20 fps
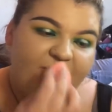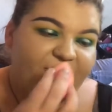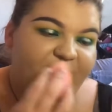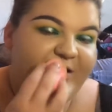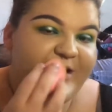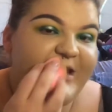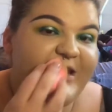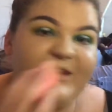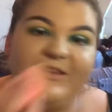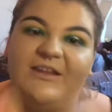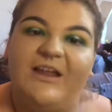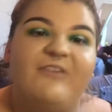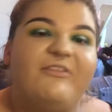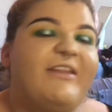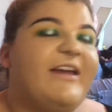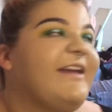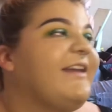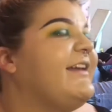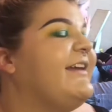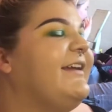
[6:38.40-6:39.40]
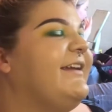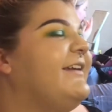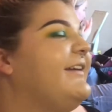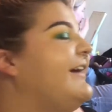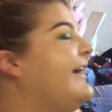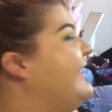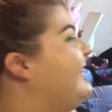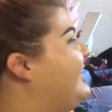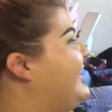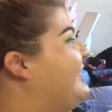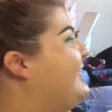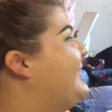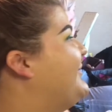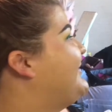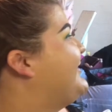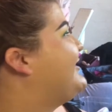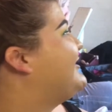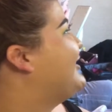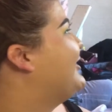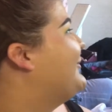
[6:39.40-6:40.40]
freaking love that kid. I love him
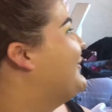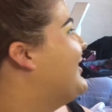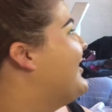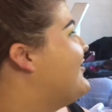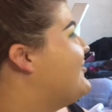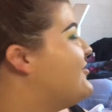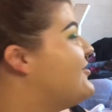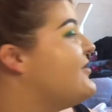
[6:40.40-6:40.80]
so much.